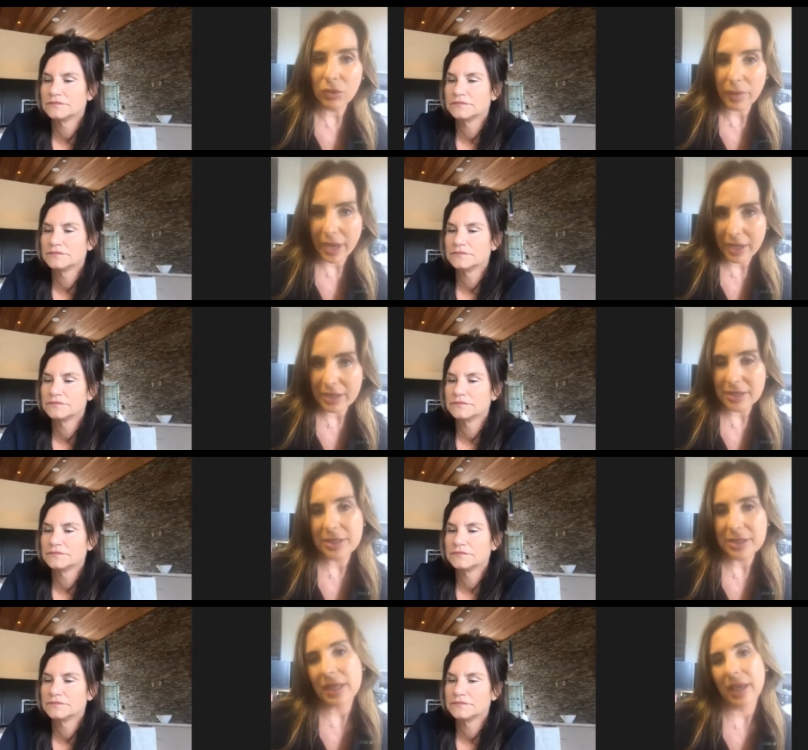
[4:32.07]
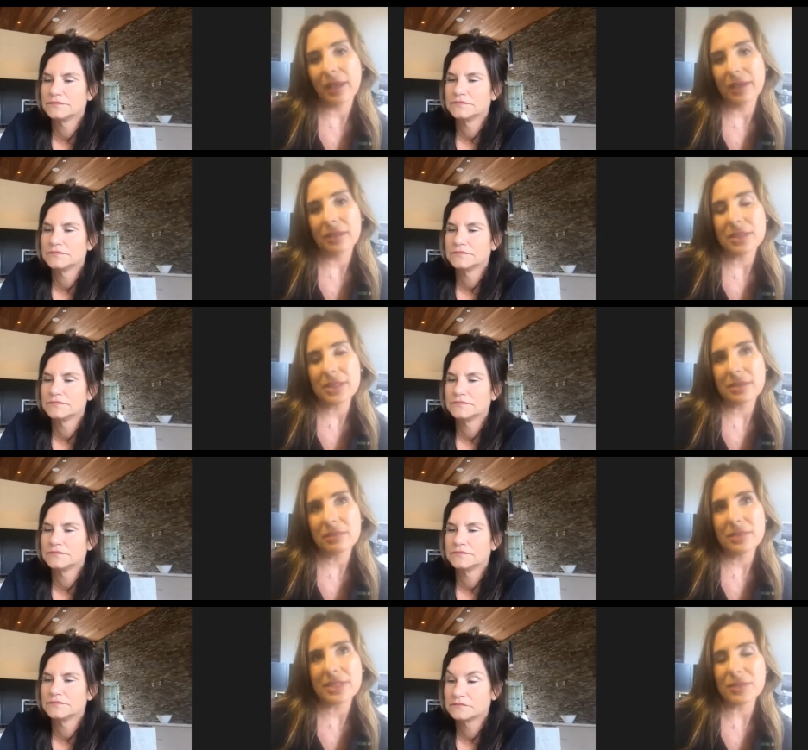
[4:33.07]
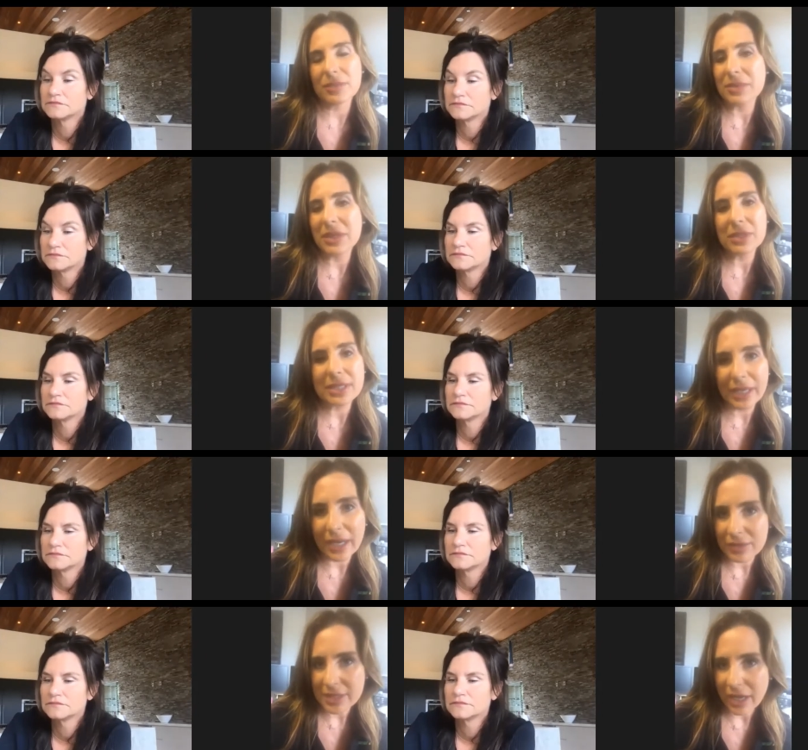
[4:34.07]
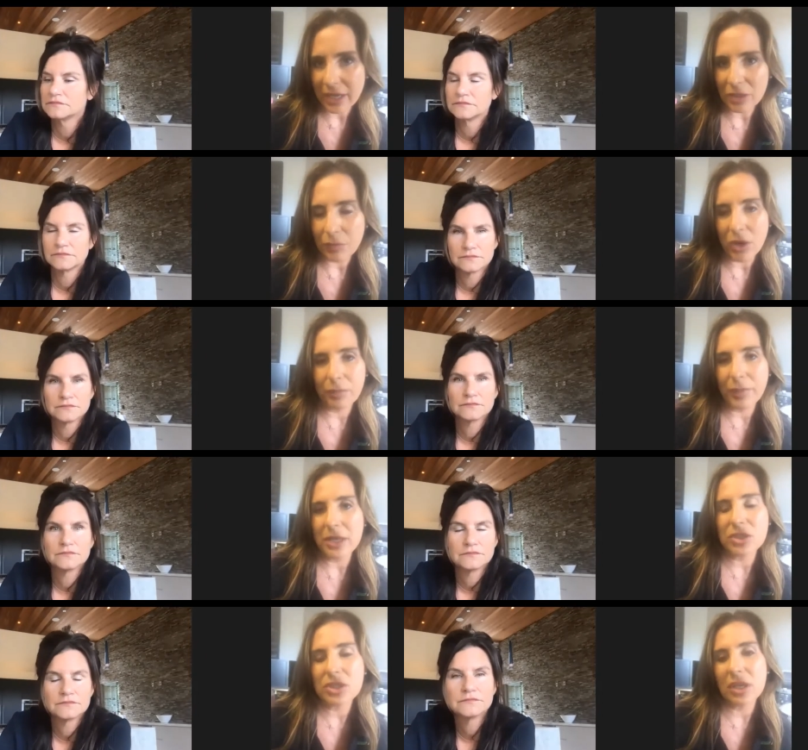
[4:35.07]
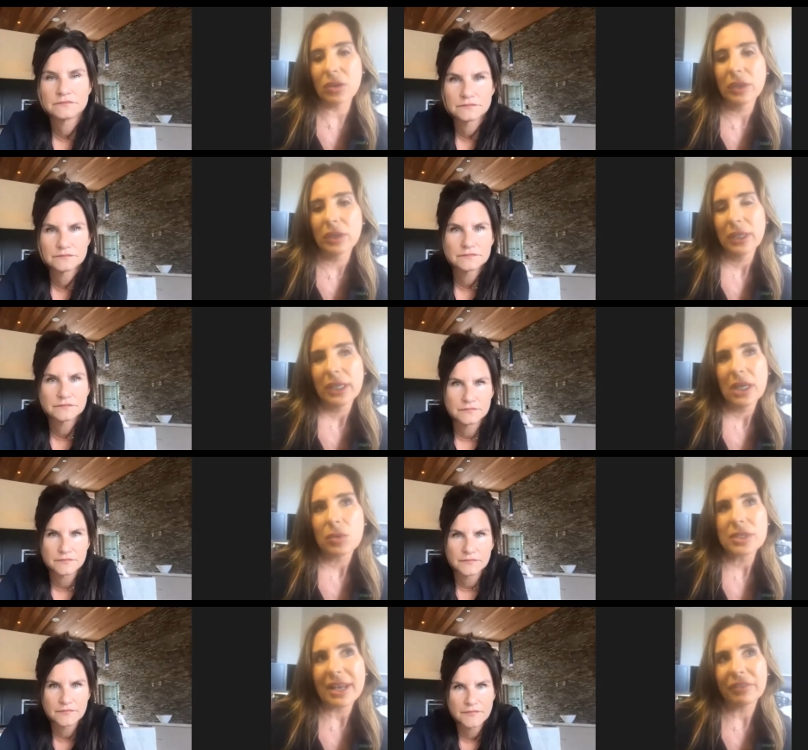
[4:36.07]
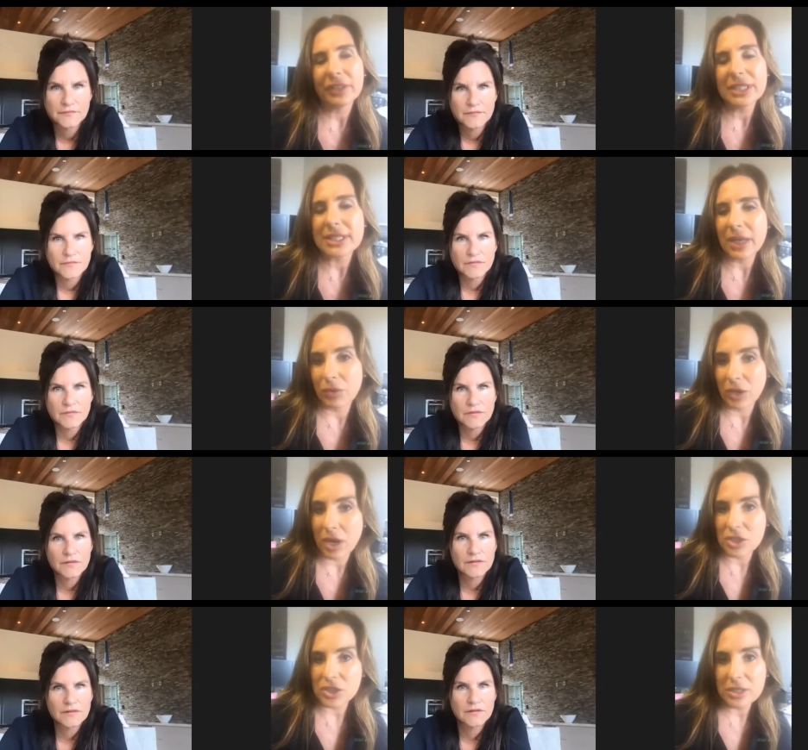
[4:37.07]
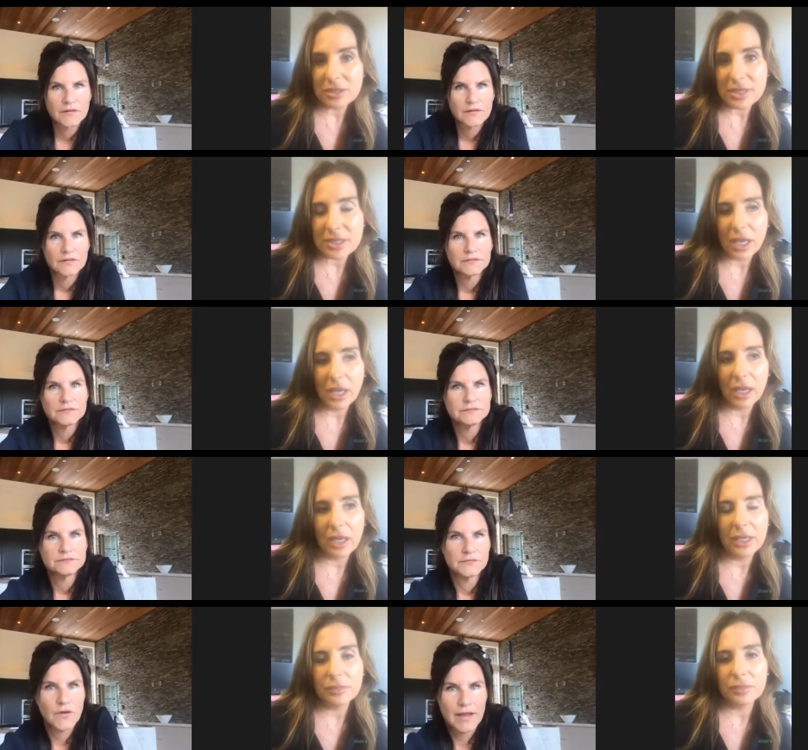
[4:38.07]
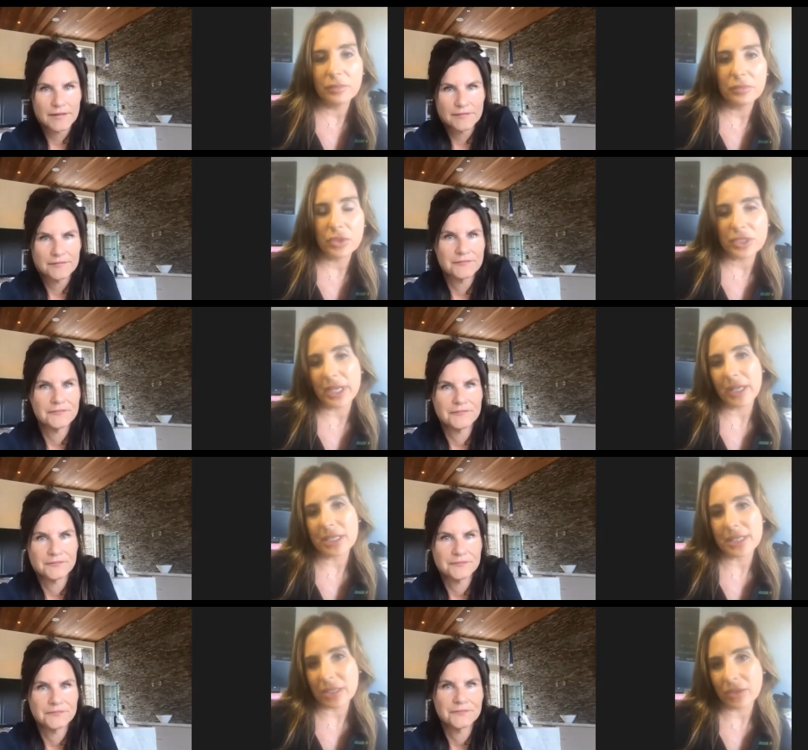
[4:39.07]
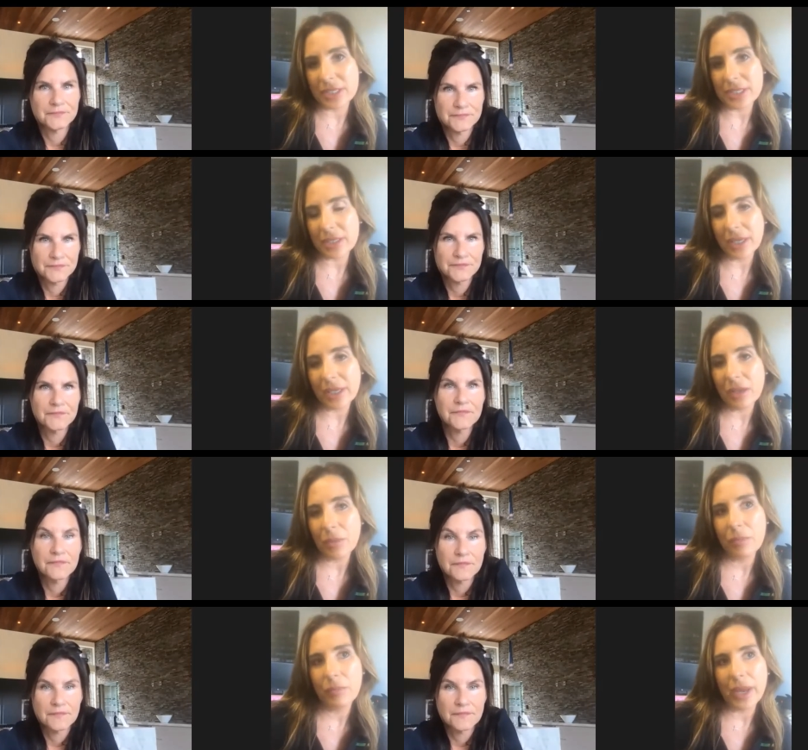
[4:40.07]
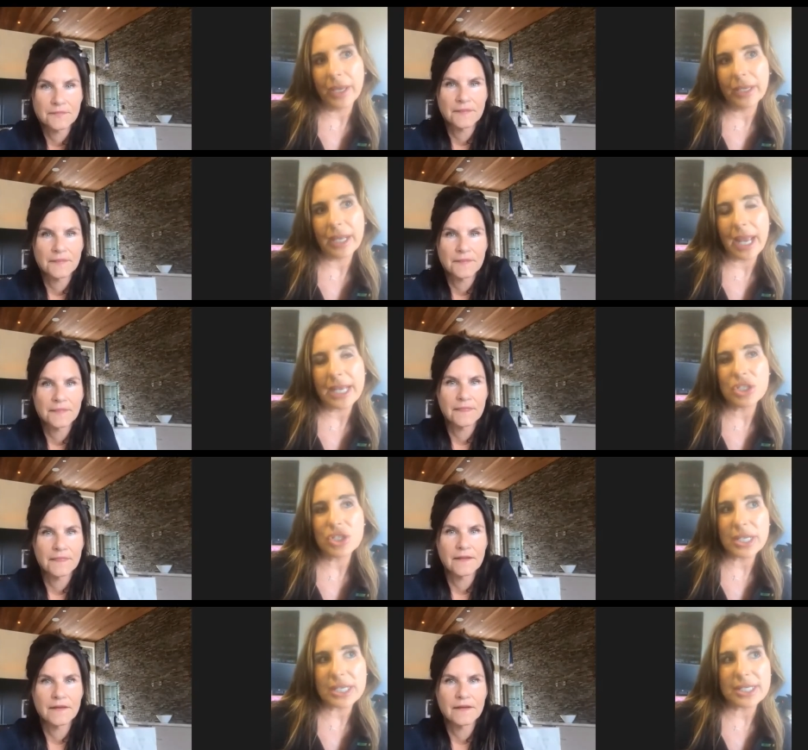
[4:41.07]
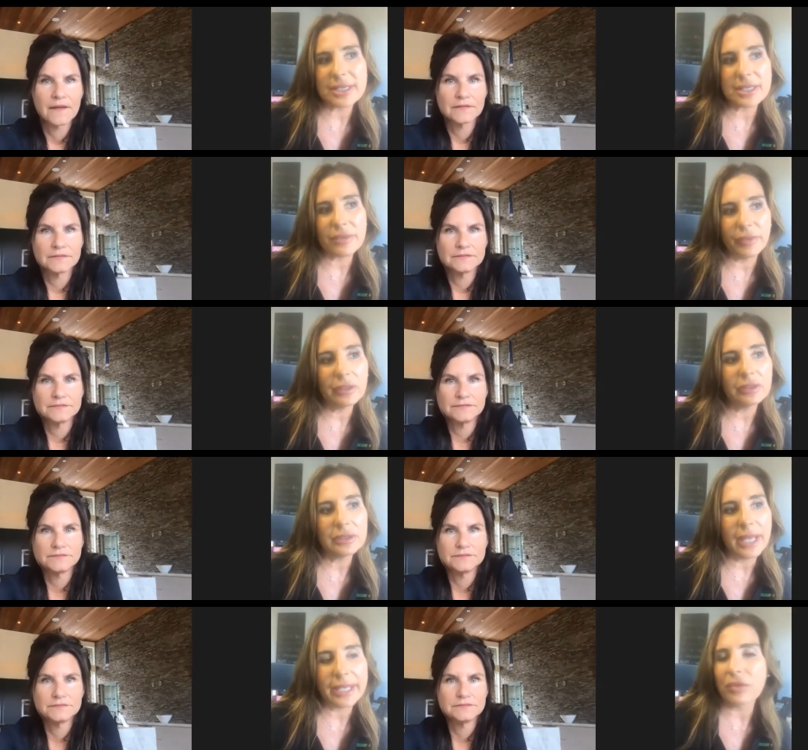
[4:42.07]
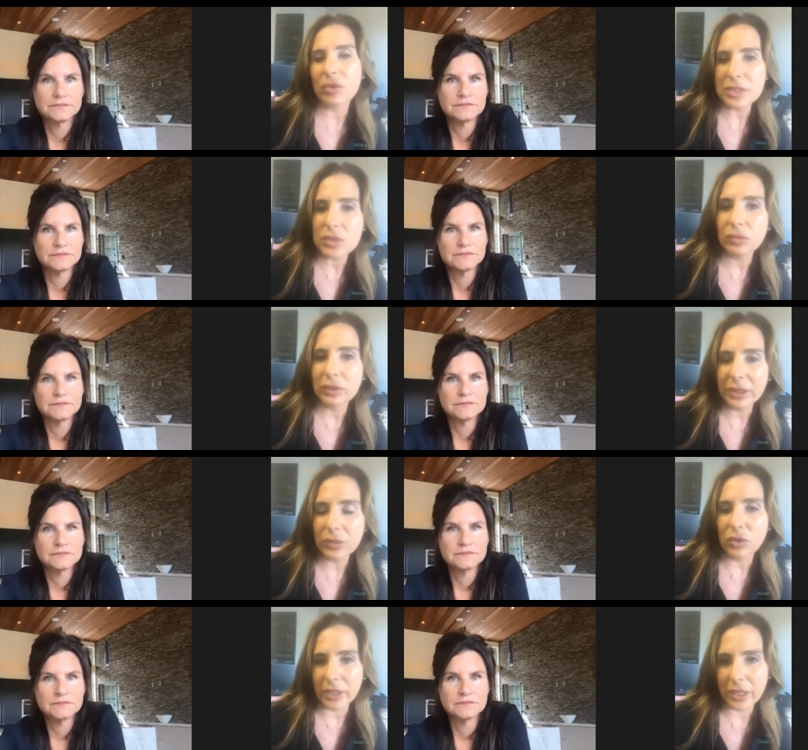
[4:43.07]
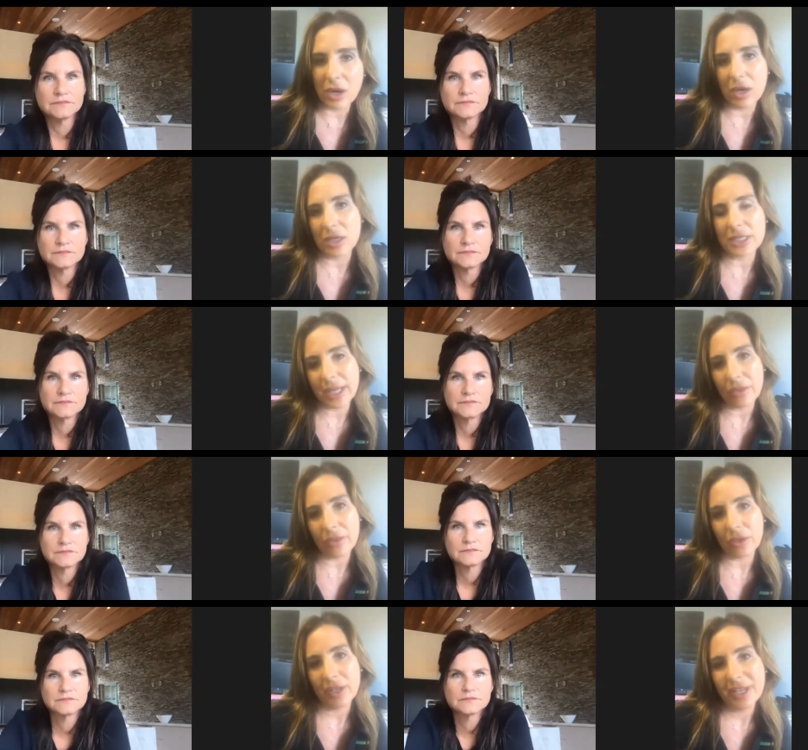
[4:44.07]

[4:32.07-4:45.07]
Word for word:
Speaker 1: pens and sometimes even sitting outside at a park bench. So we're definitely take precautions um, in this seriously, but I just feel like everyone's really working hard together